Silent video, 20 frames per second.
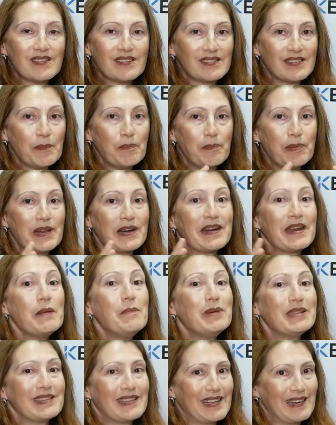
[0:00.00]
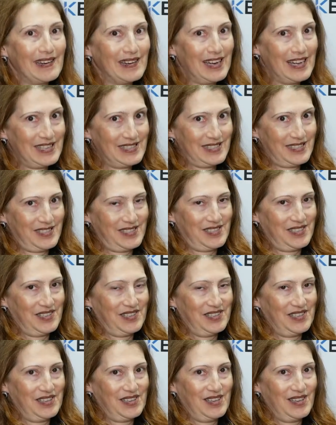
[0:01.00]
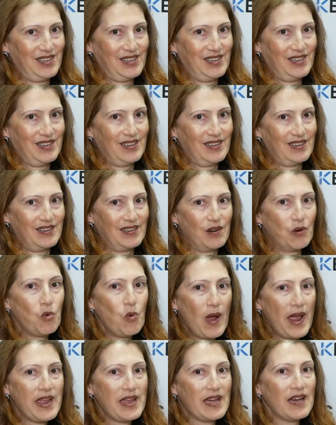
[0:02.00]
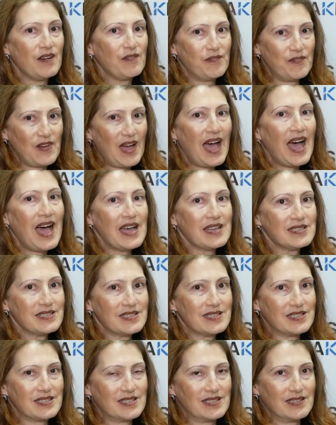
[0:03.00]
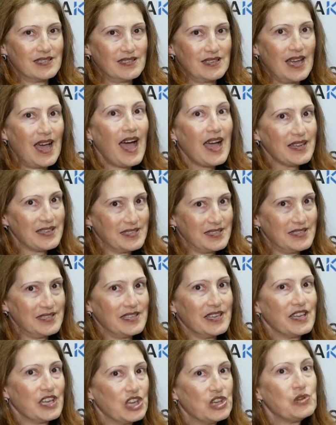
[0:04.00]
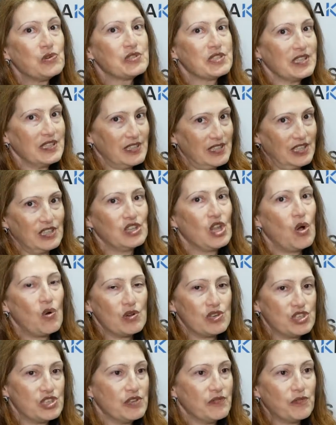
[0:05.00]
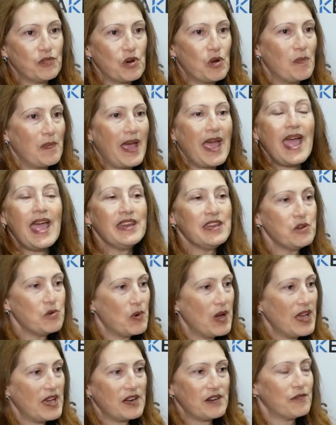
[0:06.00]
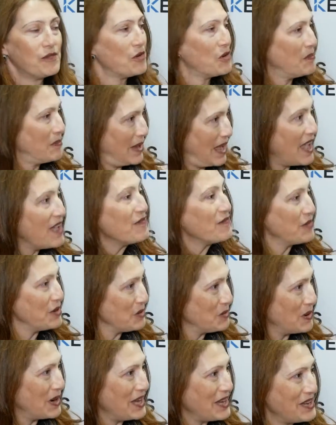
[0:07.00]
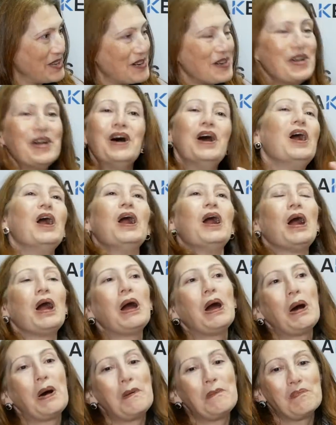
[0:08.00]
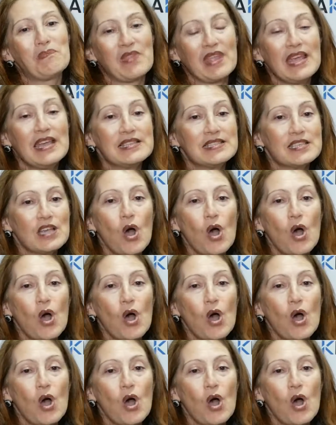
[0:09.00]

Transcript: the perimeterless way of us accessing and using technology from anywhere, from everywhere. It's